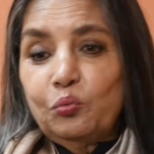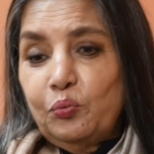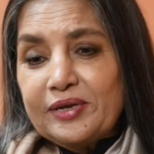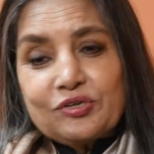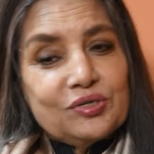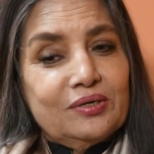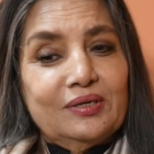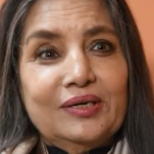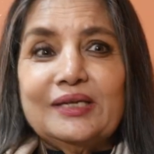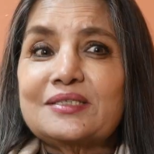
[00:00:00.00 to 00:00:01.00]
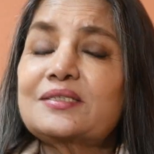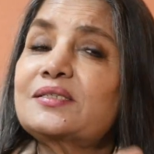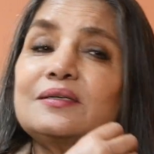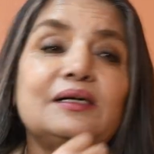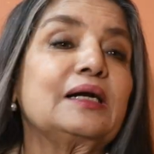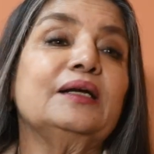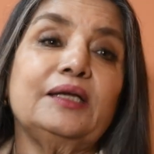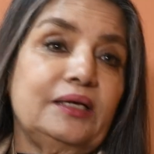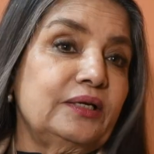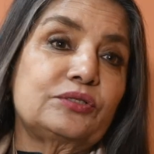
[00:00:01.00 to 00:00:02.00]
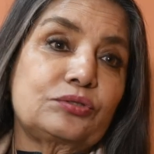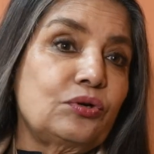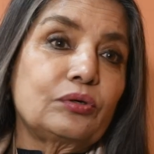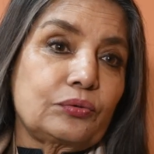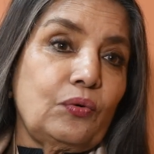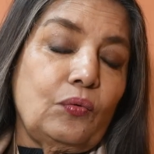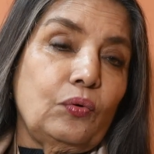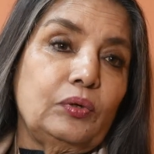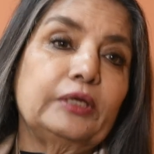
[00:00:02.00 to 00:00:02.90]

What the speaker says: which it certainly is not all.